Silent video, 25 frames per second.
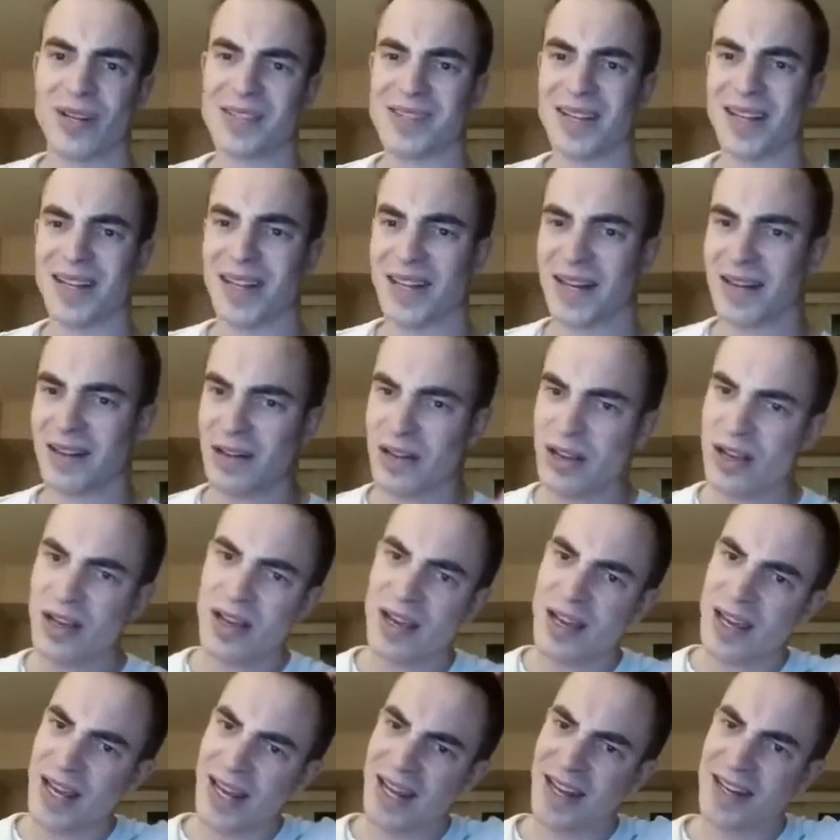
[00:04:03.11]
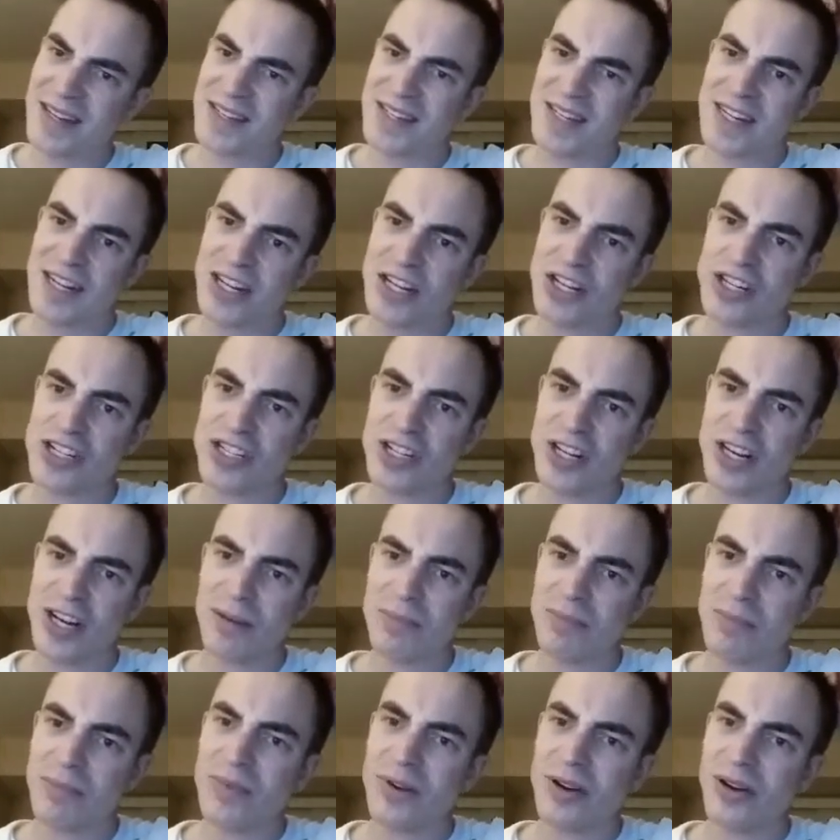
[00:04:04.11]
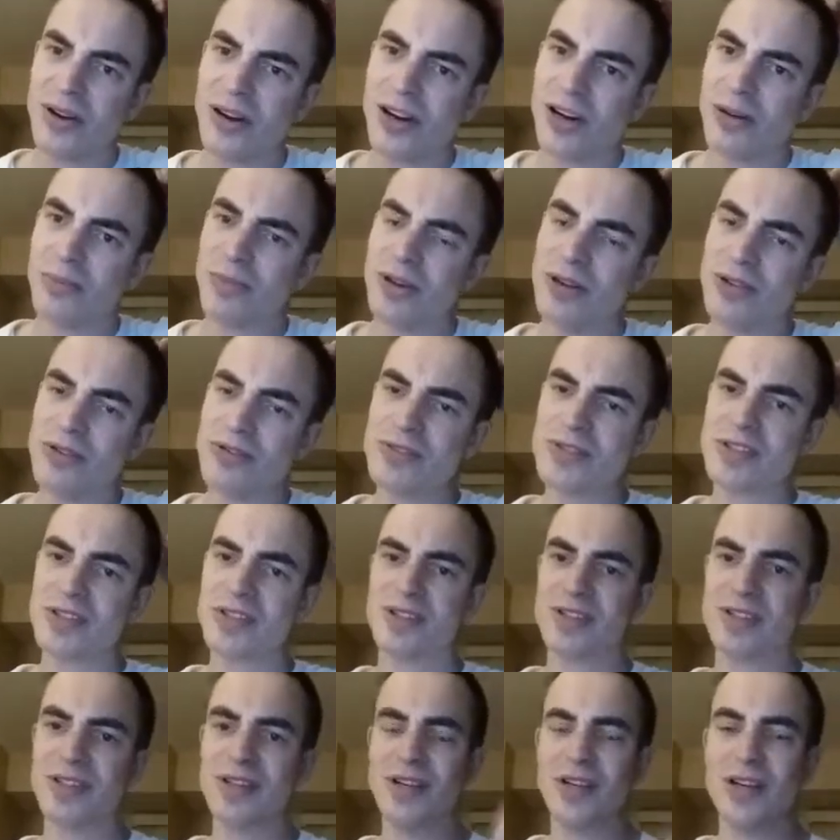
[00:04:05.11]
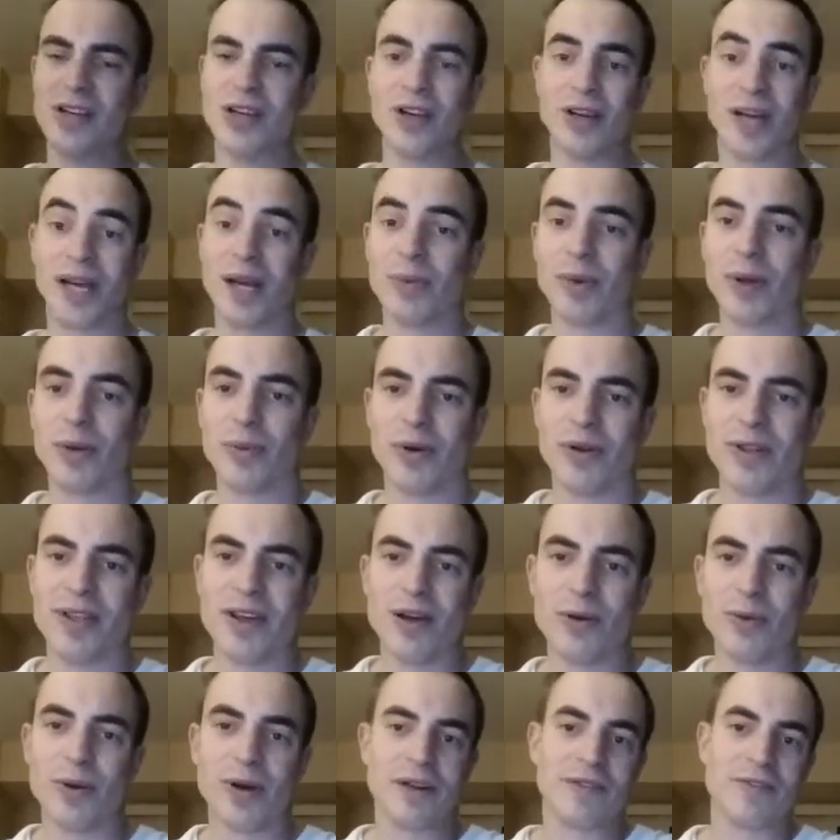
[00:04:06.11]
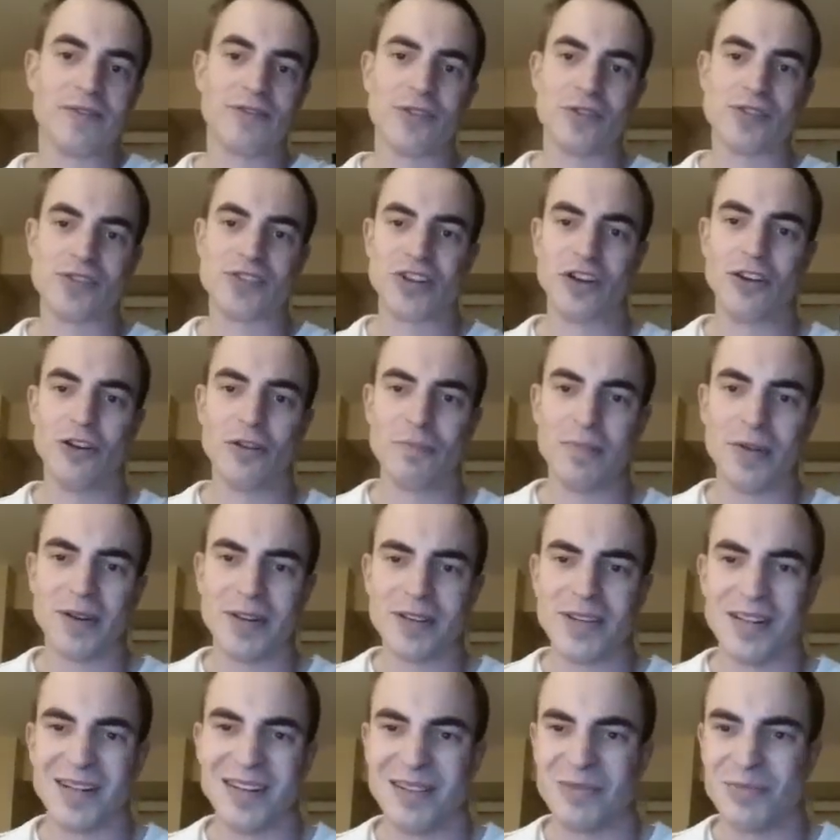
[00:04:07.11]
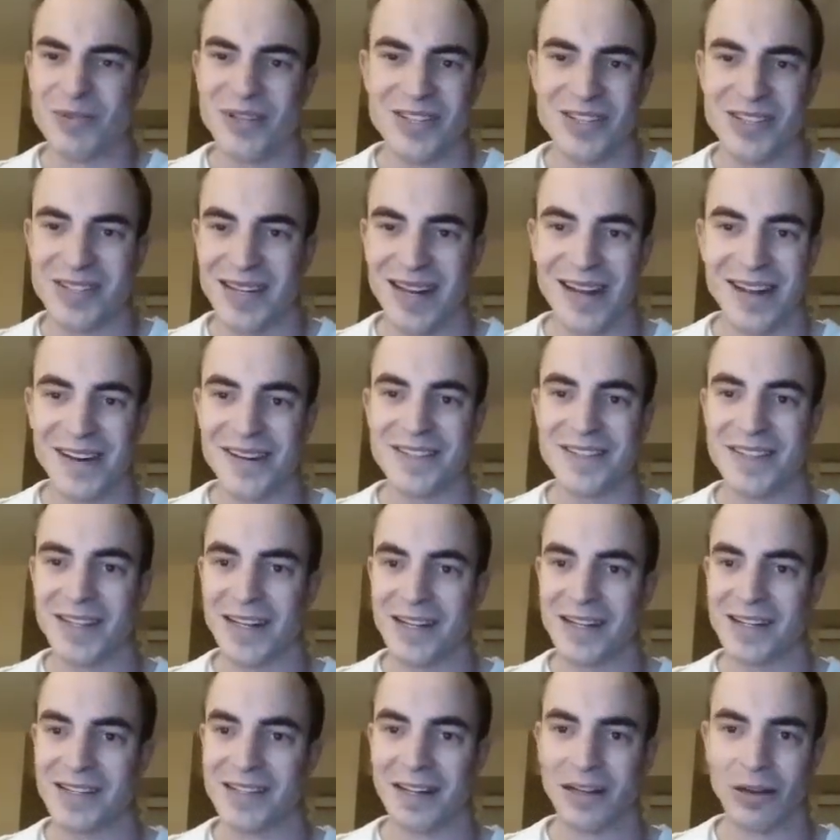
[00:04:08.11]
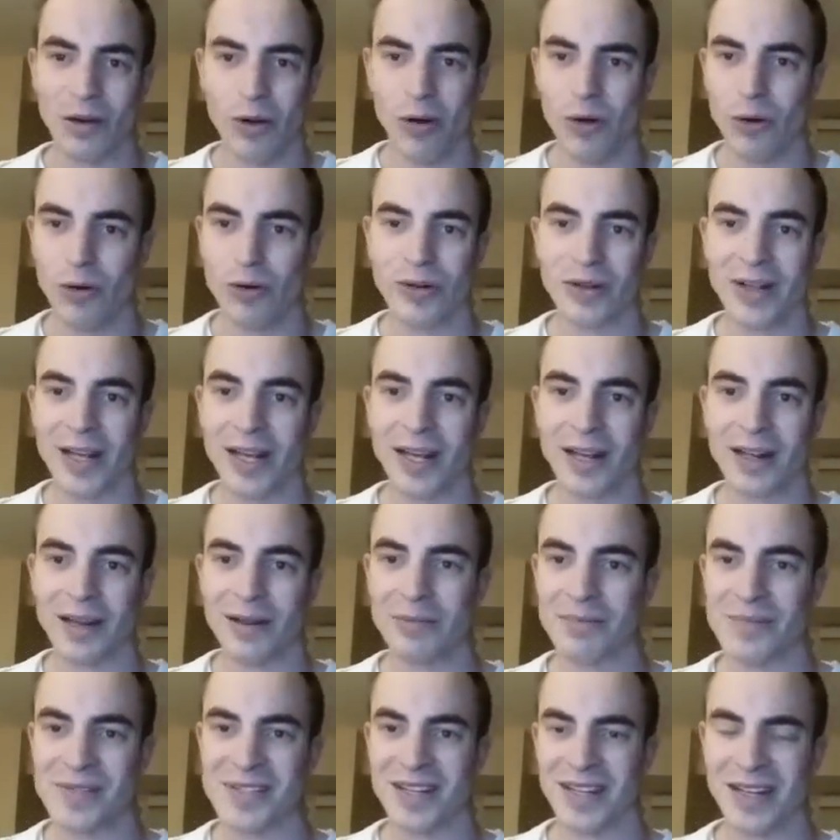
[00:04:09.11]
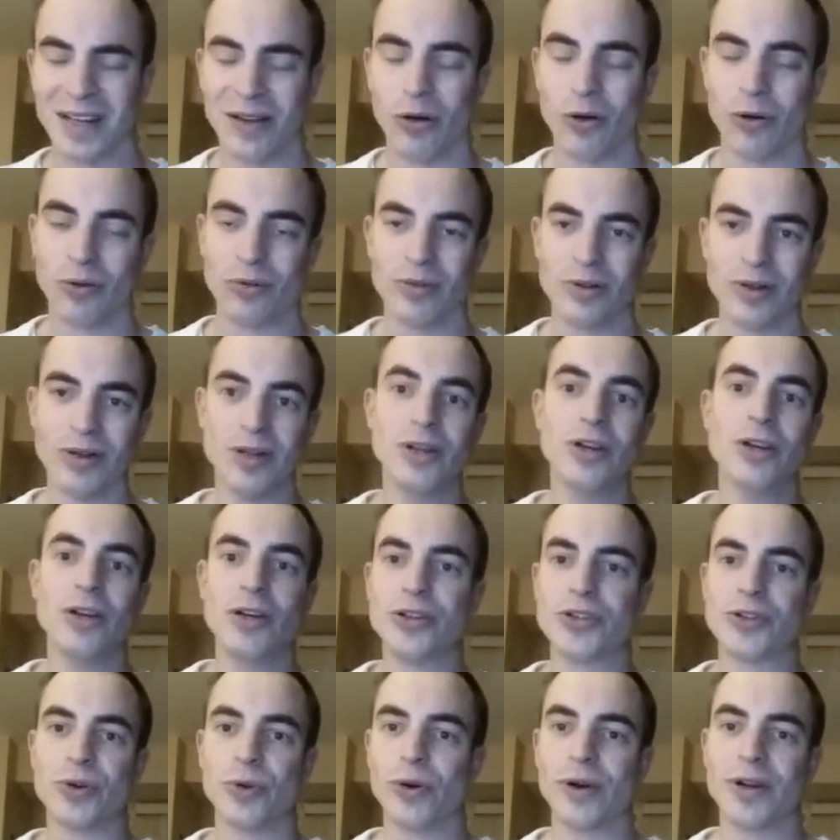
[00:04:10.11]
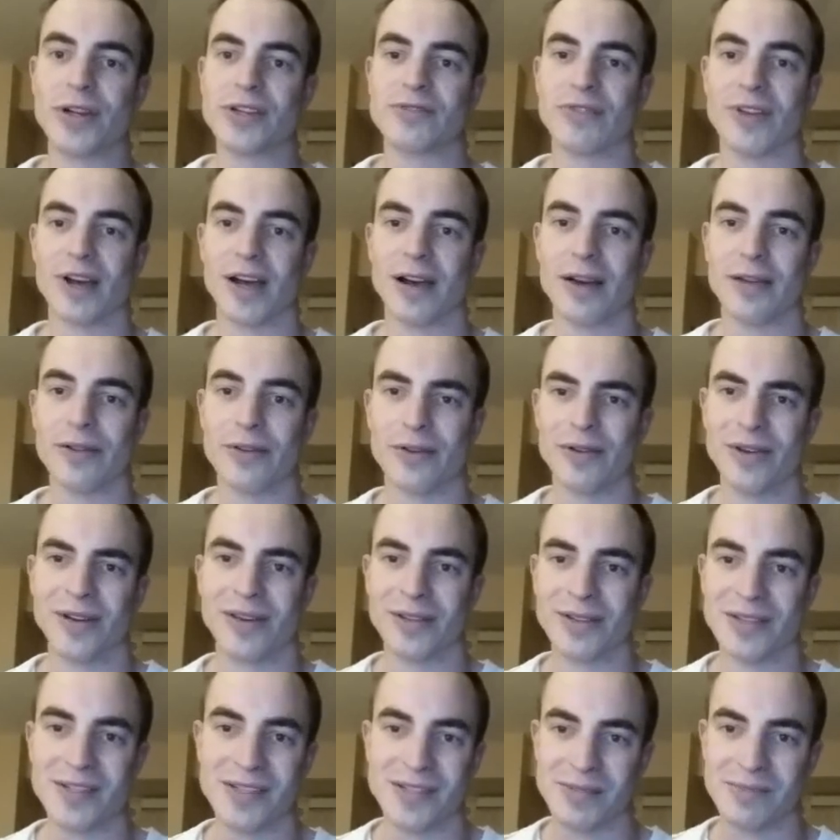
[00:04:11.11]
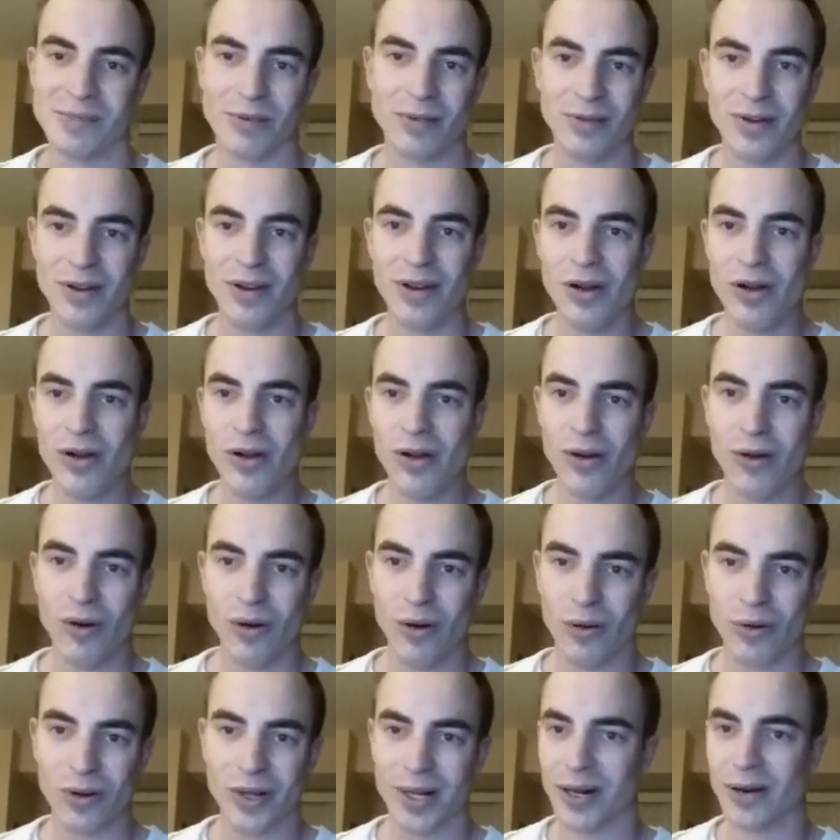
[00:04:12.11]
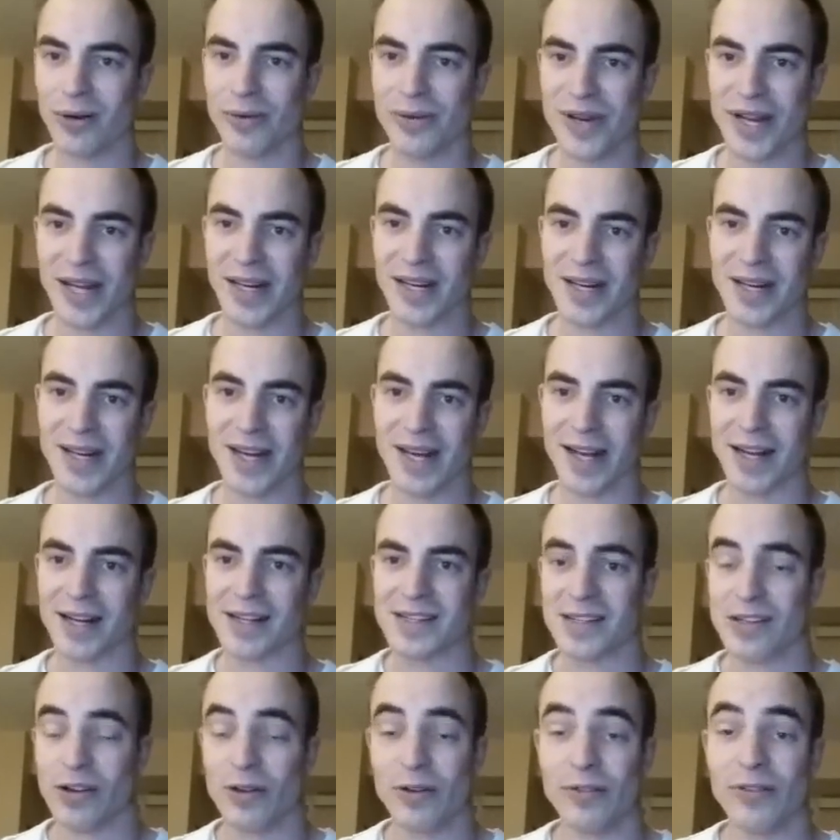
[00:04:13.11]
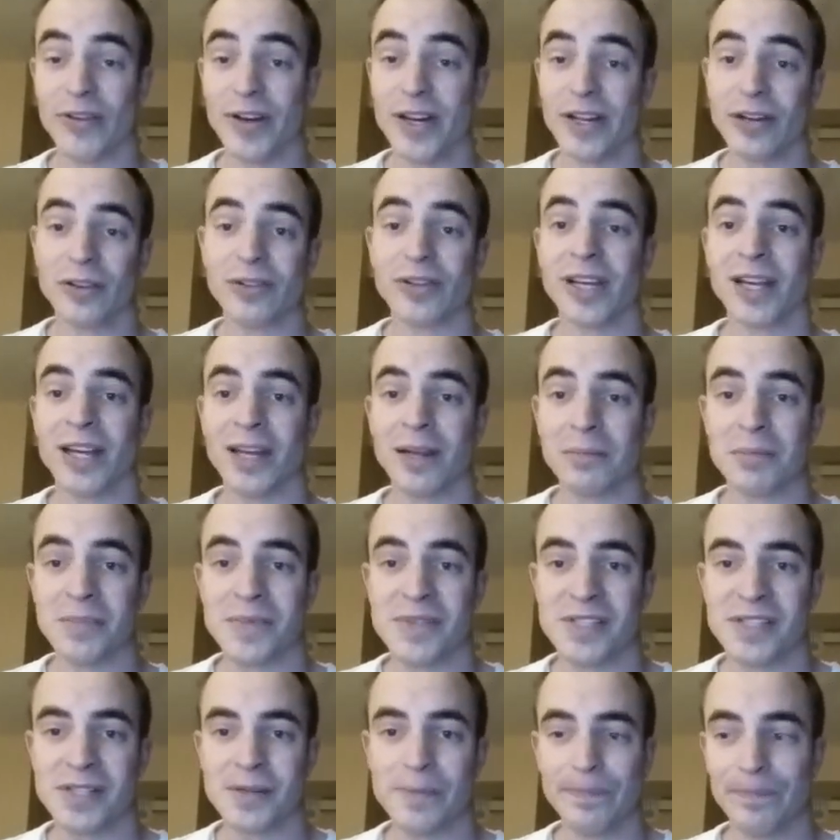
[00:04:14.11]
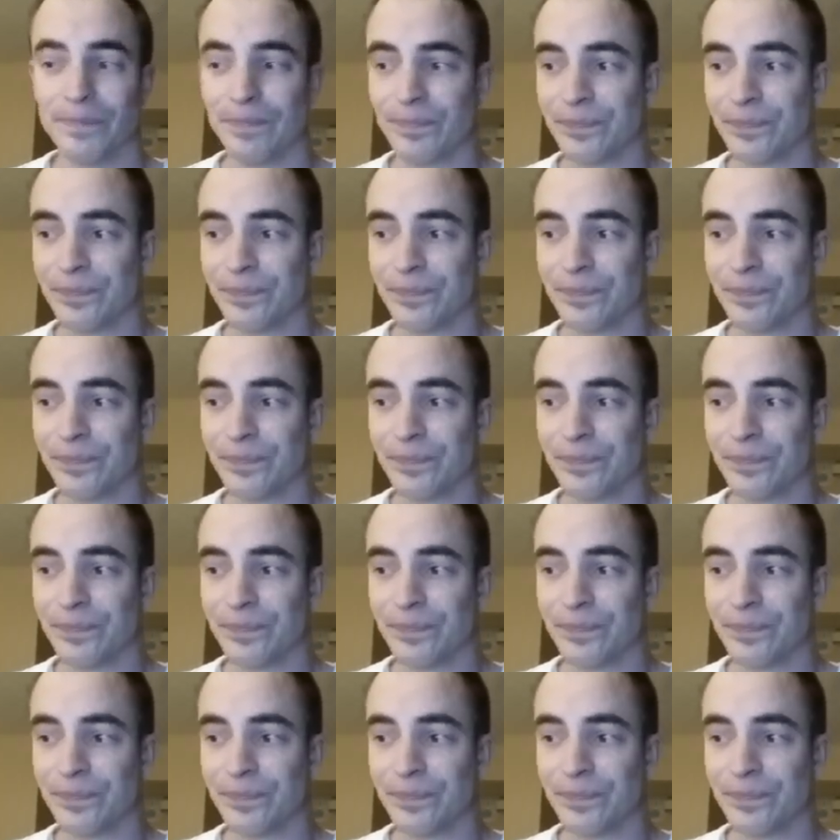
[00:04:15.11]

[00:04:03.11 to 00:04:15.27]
It's like an antique shop almost, and we were there when it first opened, and it was just antiques, like old games, like old toys rather, and just old little knickknacks. No video games.